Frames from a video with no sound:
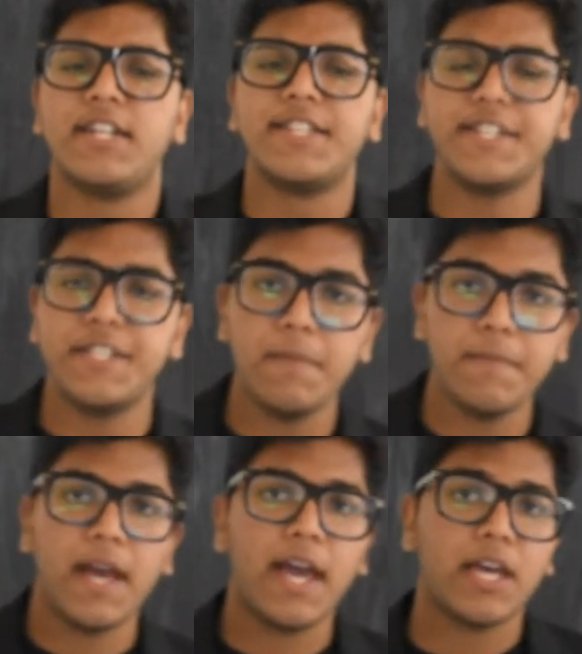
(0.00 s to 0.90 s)
The
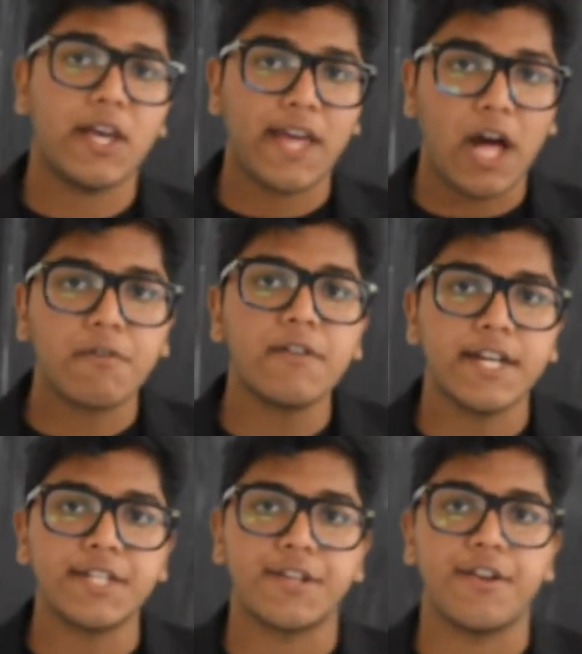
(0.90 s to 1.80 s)
GPI
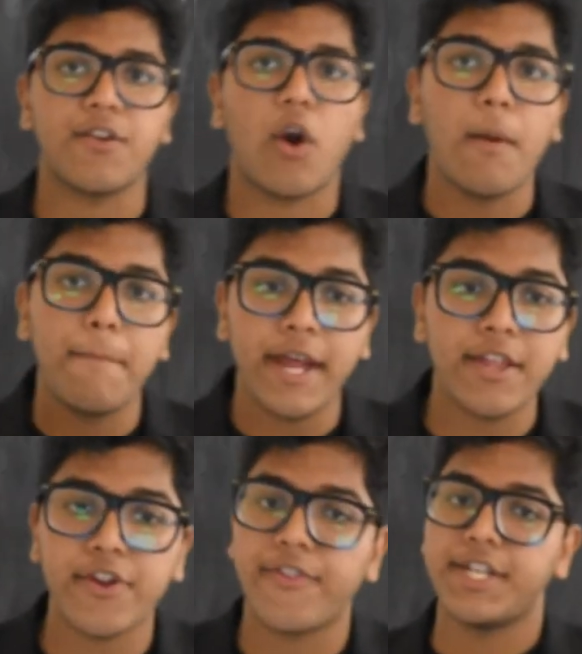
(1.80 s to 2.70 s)
calculations are
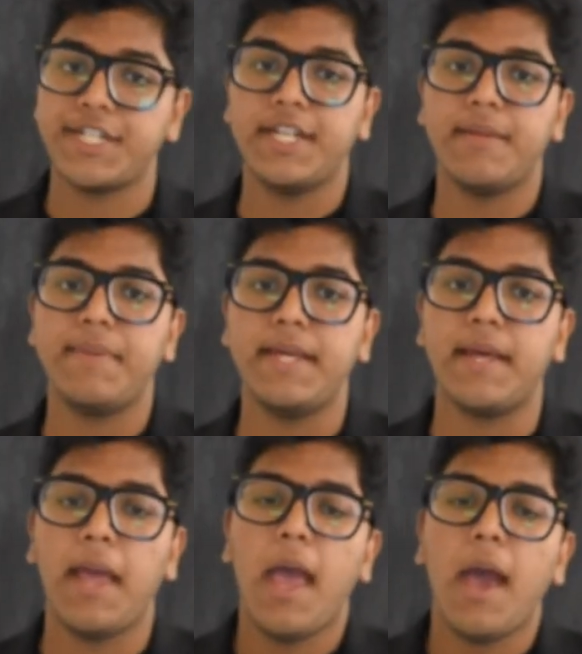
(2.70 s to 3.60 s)
based on the GDP,